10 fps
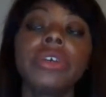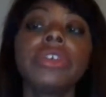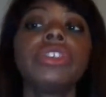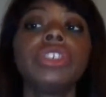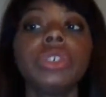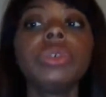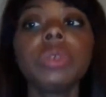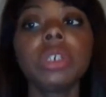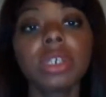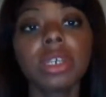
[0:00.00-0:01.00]

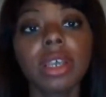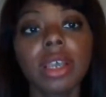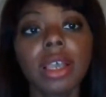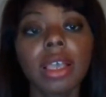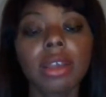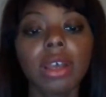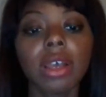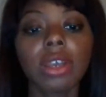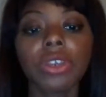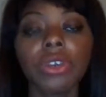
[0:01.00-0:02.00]
two,
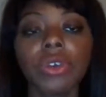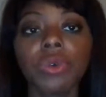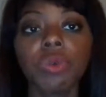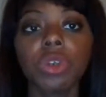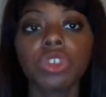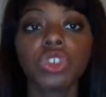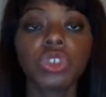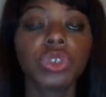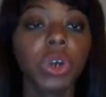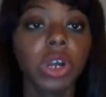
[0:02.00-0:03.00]
you
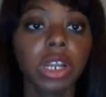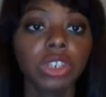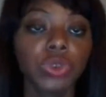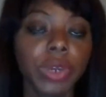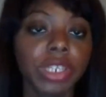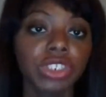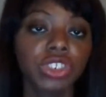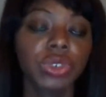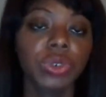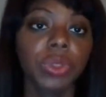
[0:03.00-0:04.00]
are joined
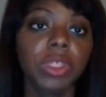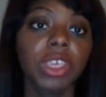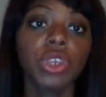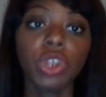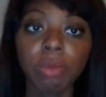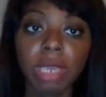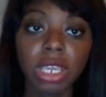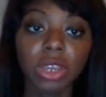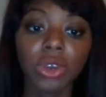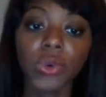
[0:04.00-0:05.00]
to the
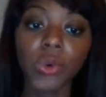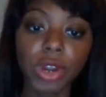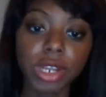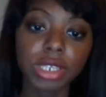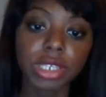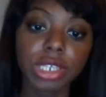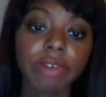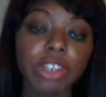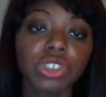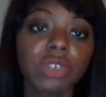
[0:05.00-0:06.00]
Udemy course, you're
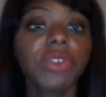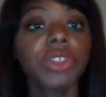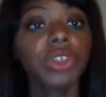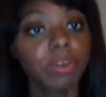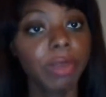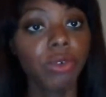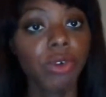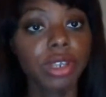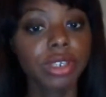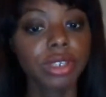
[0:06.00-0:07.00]
registered for the Udemy course.